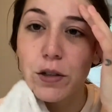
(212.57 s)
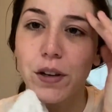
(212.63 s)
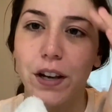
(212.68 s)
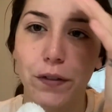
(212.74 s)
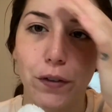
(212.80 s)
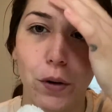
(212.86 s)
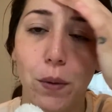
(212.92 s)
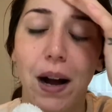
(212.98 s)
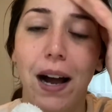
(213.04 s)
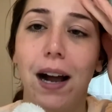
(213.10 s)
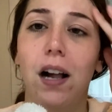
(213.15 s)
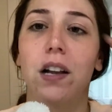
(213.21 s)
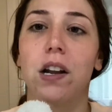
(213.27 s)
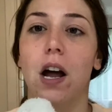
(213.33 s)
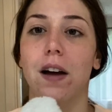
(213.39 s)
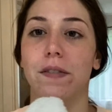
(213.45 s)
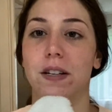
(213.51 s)
it for a while and
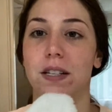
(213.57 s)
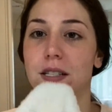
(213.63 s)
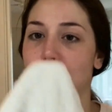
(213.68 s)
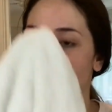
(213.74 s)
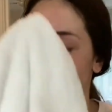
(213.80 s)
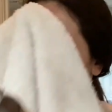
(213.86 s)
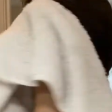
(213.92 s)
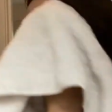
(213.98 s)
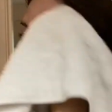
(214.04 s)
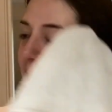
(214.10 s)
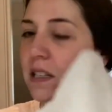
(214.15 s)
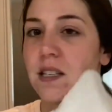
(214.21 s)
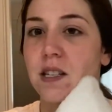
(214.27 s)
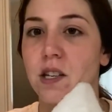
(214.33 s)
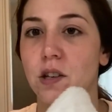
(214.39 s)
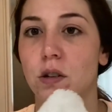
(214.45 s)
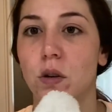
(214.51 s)
obviously I had
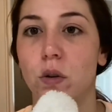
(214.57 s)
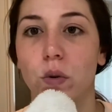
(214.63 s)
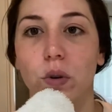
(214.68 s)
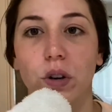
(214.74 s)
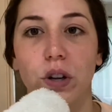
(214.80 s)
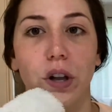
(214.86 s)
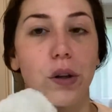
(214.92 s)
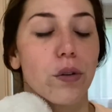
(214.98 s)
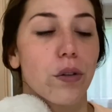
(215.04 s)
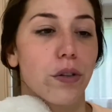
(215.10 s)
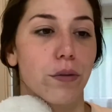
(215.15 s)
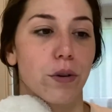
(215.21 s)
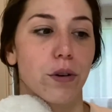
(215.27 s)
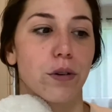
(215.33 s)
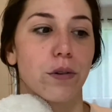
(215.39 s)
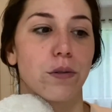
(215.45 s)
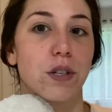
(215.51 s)
to go
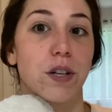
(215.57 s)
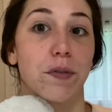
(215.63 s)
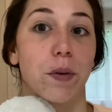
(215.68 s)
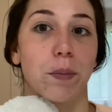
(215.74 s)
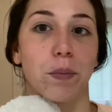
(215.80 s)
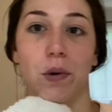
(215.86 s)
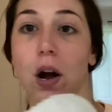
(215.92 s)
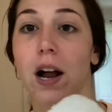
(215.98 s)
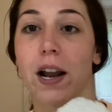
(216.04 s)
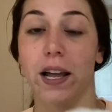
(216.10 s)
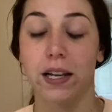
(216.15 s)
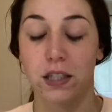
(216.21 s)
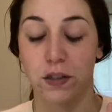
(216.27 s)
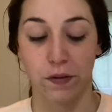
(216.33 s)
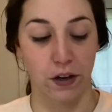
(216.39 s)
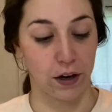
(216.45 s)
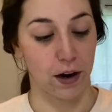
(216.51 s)
through different products,
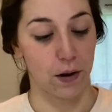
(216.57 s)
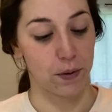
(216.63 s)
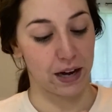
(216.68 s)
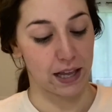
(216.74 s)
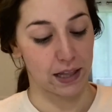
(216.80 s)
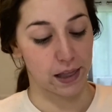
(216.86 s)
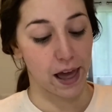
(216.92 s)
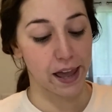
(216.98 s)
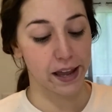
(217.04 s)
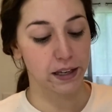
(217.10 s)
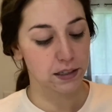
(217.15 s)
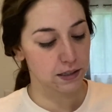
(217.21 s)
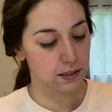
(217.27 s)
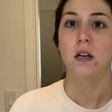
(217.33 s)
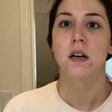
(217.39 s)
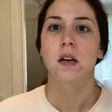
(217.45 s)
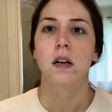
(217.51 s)
figure out what I liked.
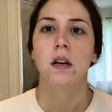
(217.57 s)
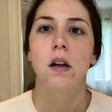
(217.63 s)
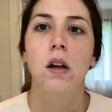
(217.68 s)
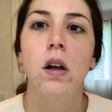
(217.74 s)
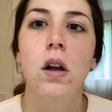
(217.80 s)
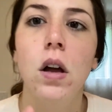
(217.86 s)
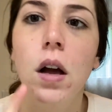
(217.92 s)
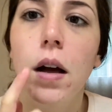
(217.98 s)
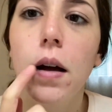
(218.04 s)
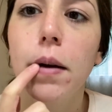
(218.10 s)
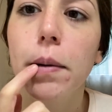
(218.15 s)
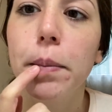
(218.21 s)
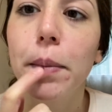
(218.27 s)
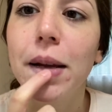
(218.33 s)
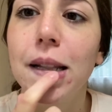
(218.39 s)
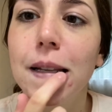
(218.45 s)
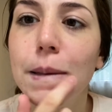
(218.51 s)

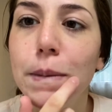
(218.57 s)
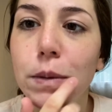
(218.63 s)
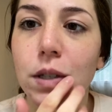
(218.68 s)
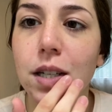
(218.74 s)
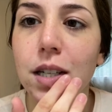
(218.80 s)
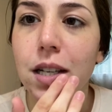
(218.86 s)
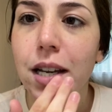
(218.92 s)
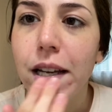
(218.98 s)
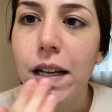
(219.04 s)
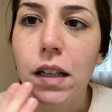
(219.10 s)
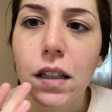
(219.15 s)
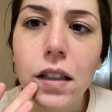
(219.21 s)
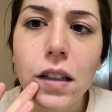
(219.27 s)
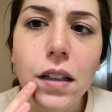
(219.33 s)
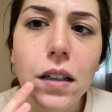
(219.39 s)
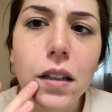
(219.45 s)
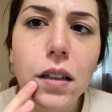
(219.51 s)
My lips are like
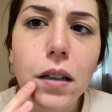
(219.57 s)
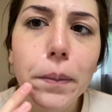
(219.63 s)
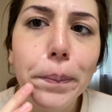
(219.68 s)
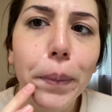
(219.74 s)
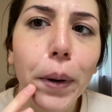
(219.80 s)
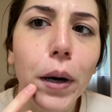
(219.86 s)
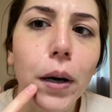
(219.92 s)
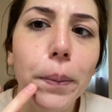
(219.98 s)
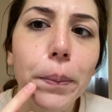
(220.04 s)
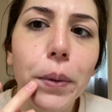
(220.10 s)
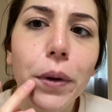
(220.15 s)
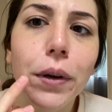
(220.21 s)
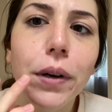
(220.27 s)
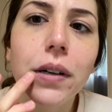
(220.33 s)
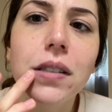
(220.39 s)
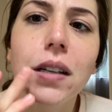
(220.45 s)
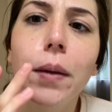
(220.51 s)
purple
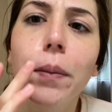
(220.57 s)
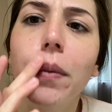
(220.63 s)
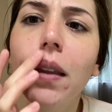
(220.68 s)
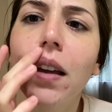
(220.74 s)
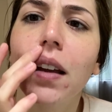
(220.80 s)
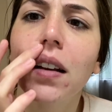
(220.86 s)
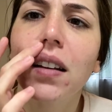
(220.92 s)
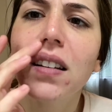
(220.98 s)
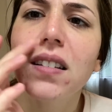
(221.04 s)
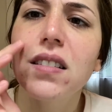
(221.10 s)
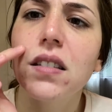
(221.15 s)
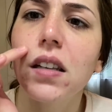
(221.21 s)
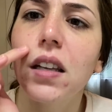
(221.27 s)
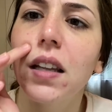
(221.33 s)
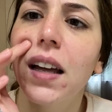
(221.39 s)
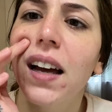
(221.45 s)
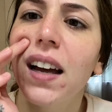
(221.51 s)
or something. Do you see
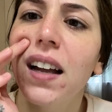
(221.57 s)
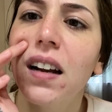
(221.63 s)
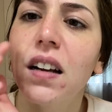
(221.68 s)
that?